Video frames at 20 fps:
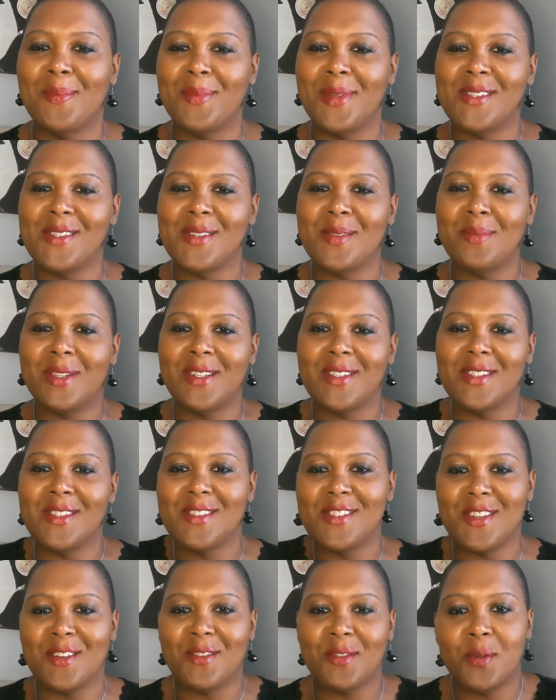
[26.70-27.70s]
Peace and
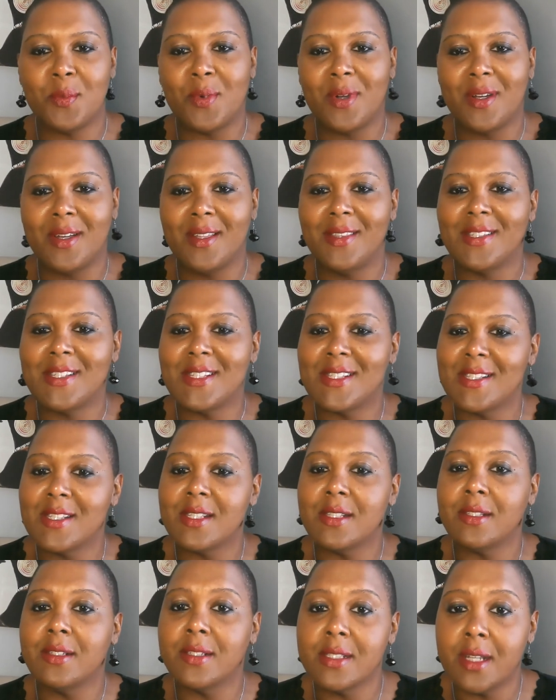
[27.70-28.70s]
blessings, everyone. This
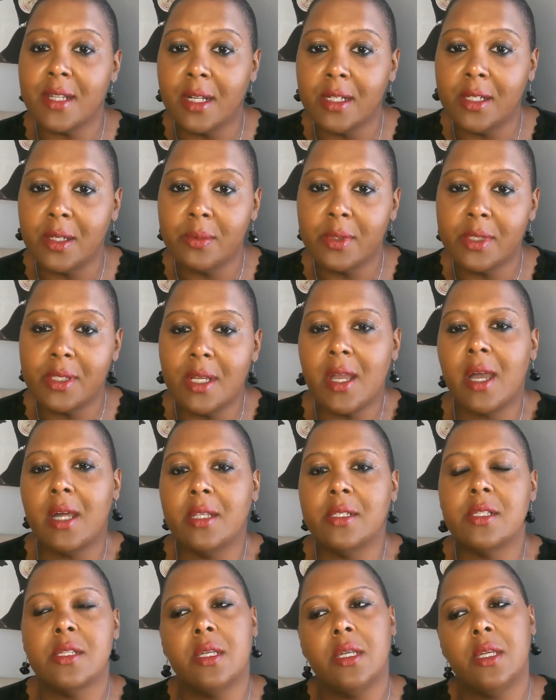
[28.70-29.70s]
is Lasagna with the
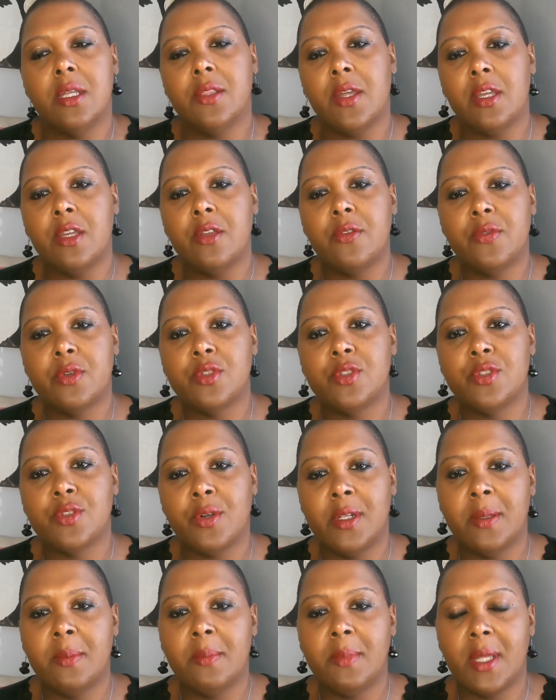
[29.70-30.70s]
Goddess Key. Thank you for
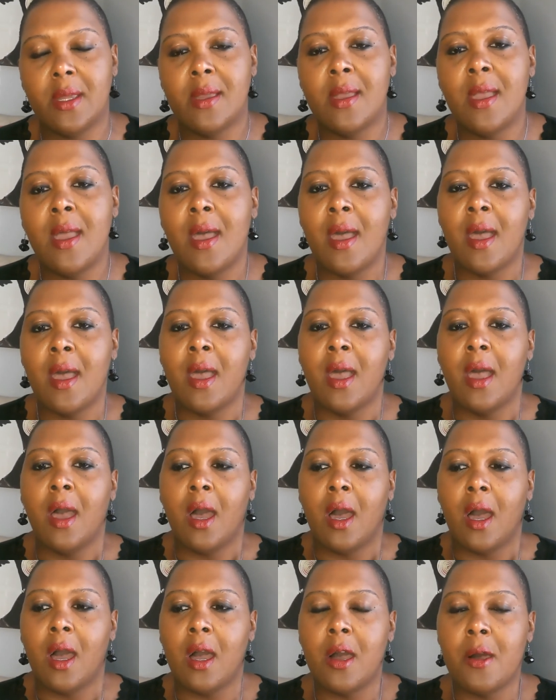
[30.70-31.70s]
joining me.
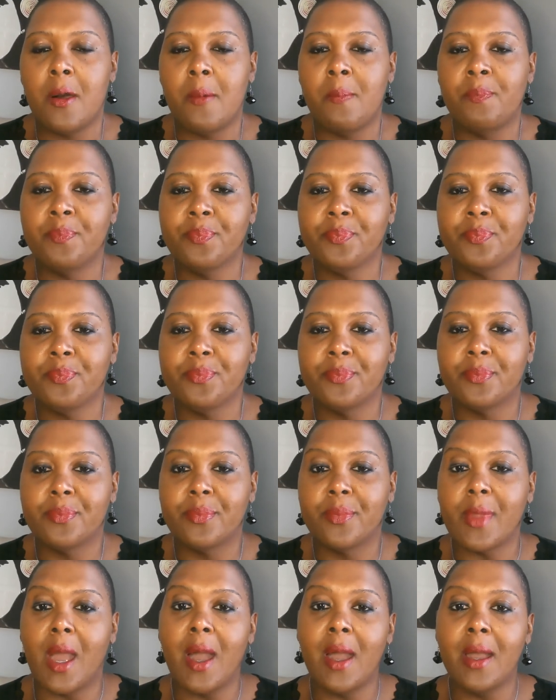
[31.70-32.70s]
I'm
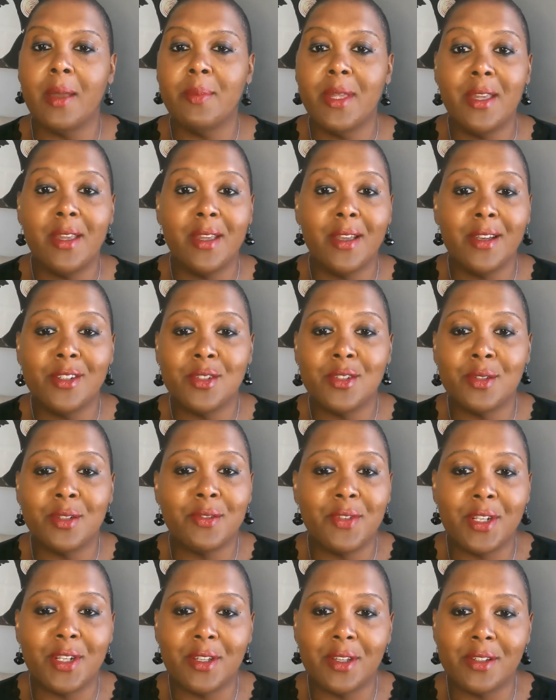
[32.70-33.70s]
here doing
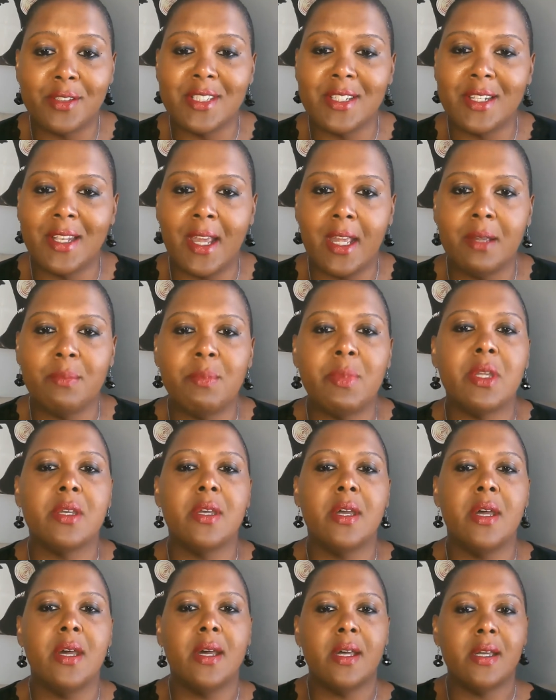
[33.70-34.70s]
a video today
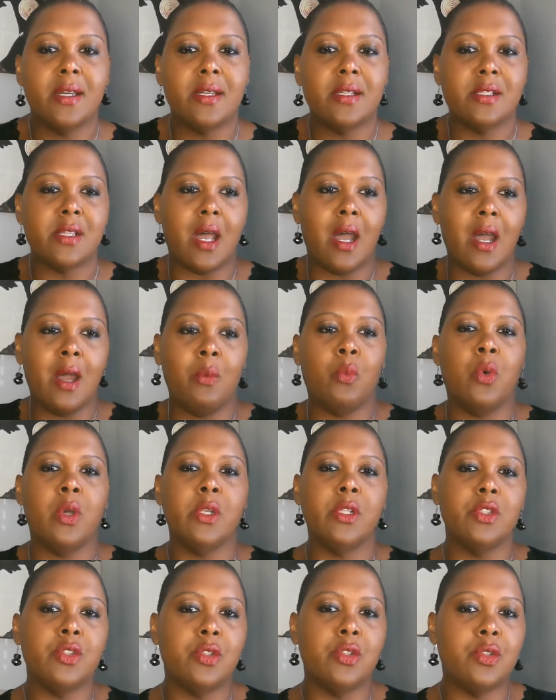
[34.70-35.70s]
because I
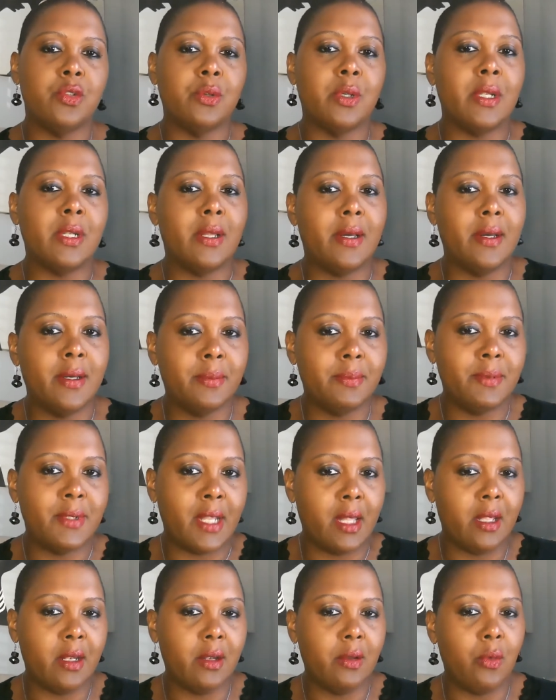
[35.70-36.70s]
wanted to do an
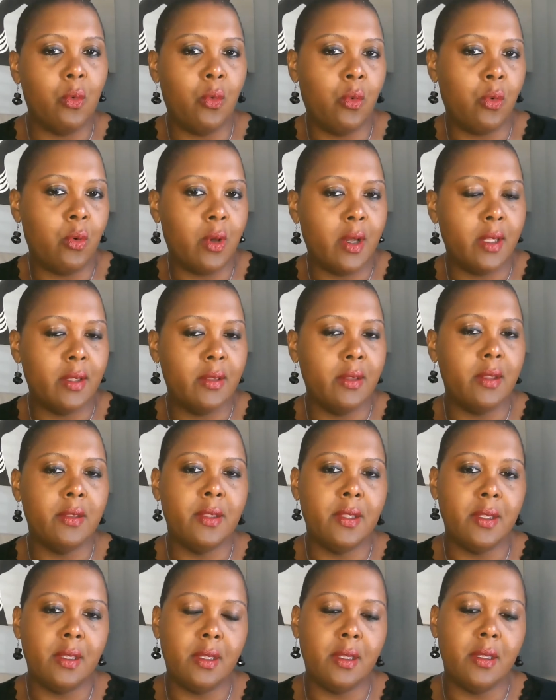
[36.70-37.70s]
update on
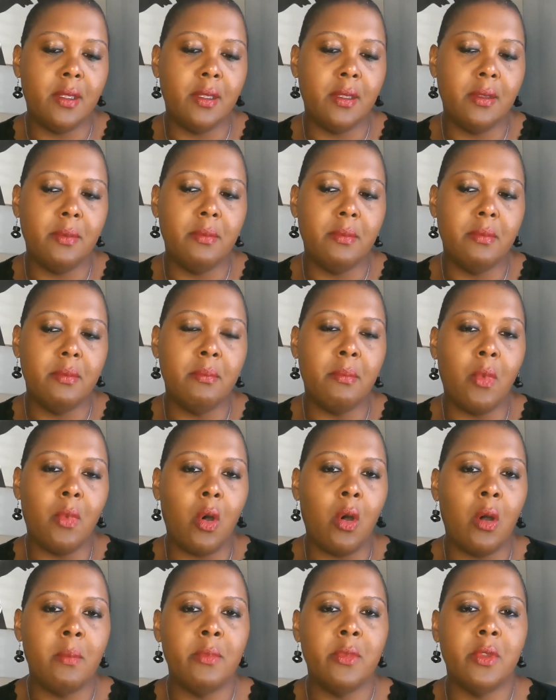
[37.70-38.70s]
the
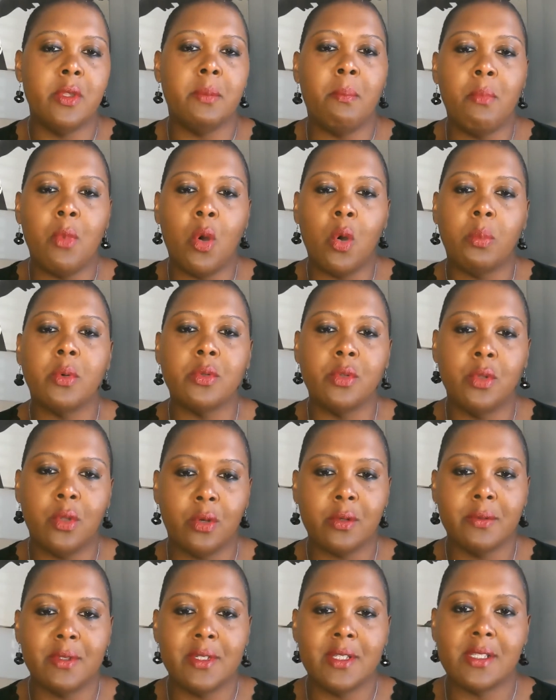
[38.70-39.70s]
mobile
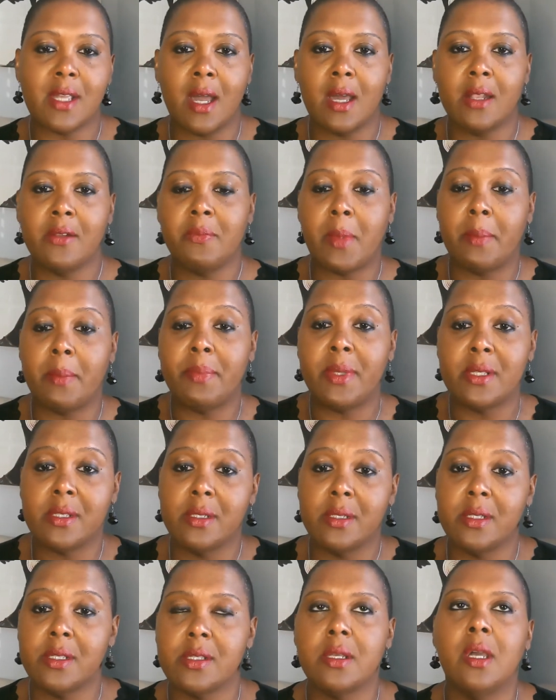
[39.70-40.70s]
notary side of my
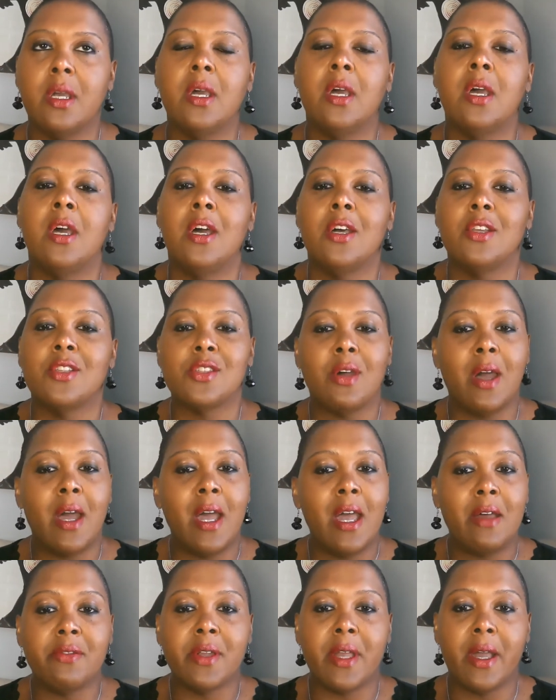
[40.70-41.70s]
business. So I
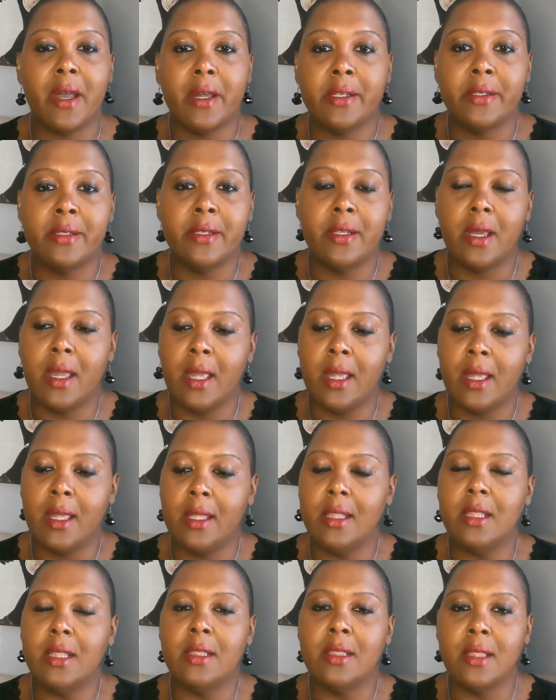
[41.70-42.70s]
have gotten
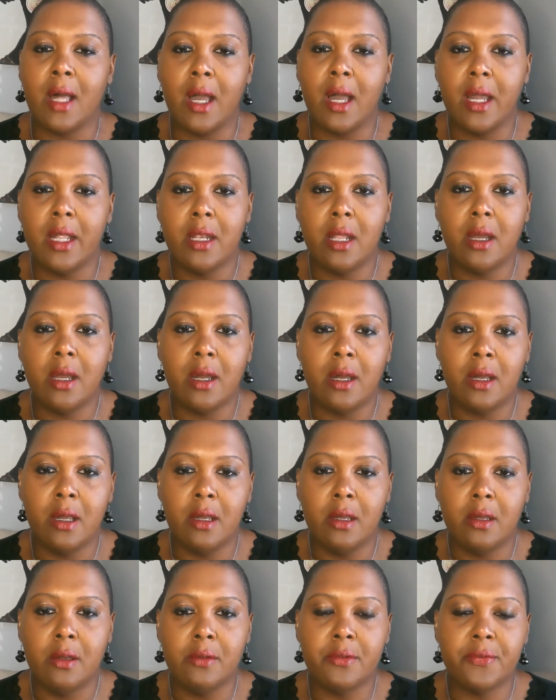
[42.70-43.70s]
a lot
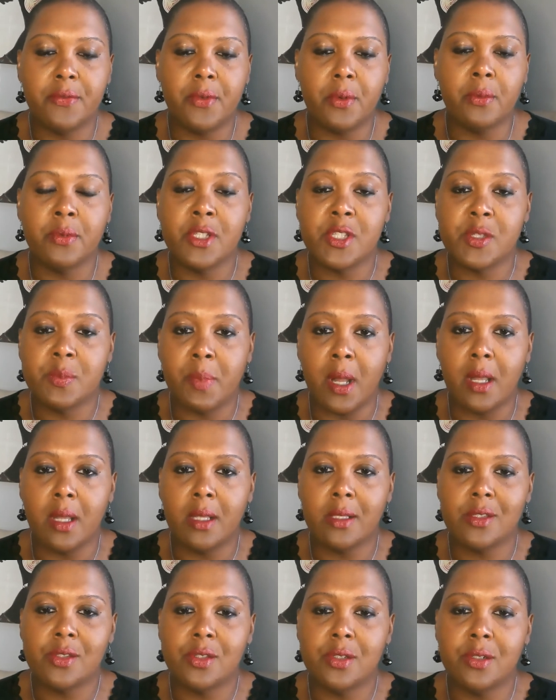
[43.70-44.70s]
of
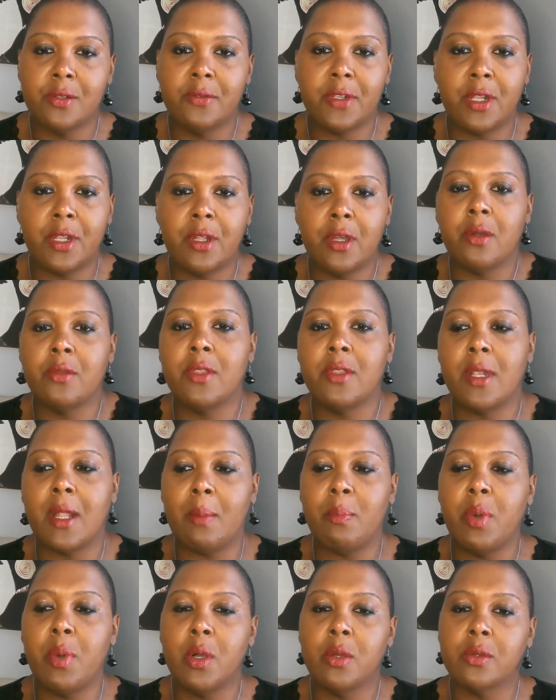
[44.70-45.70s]
response to the video that
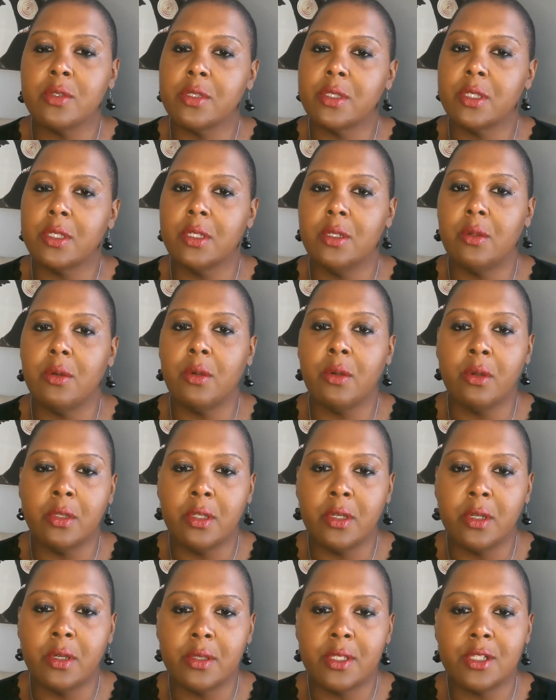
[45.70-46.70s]
I posted
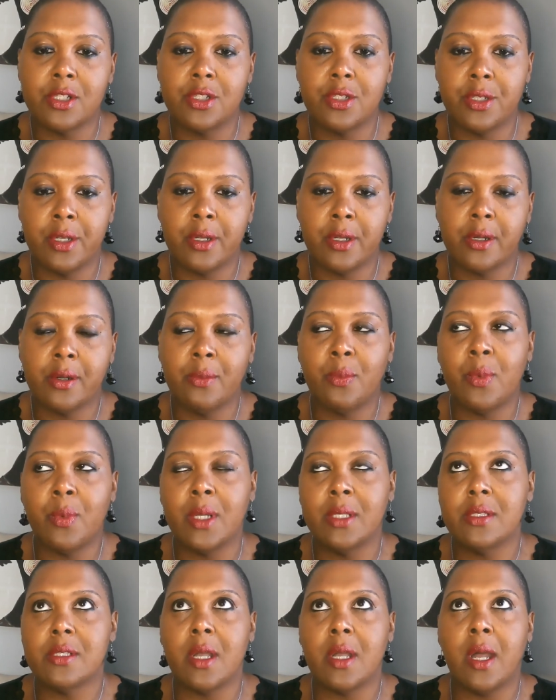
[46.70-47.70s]
earlier this year
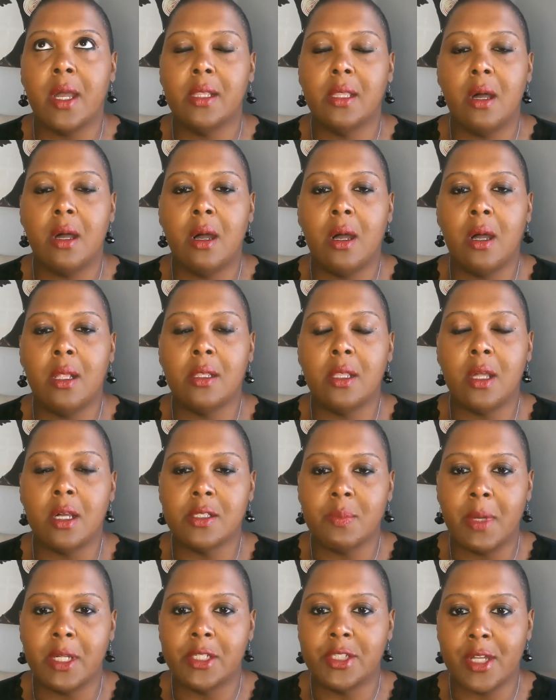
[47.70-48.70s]
once I
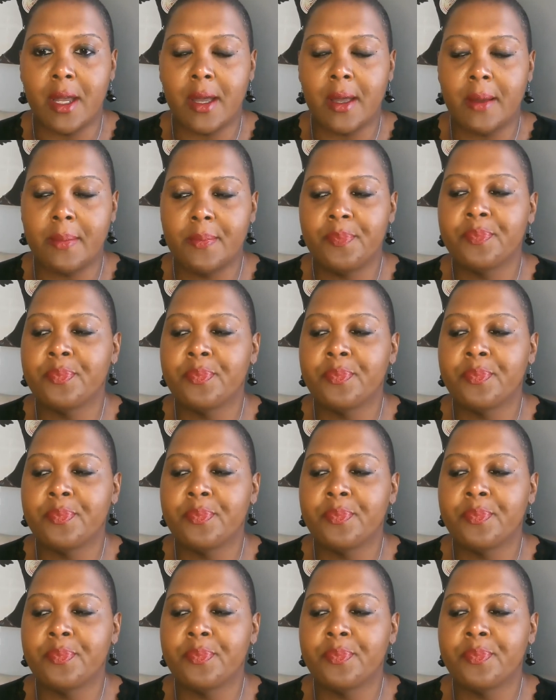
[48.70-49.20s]
lost my job,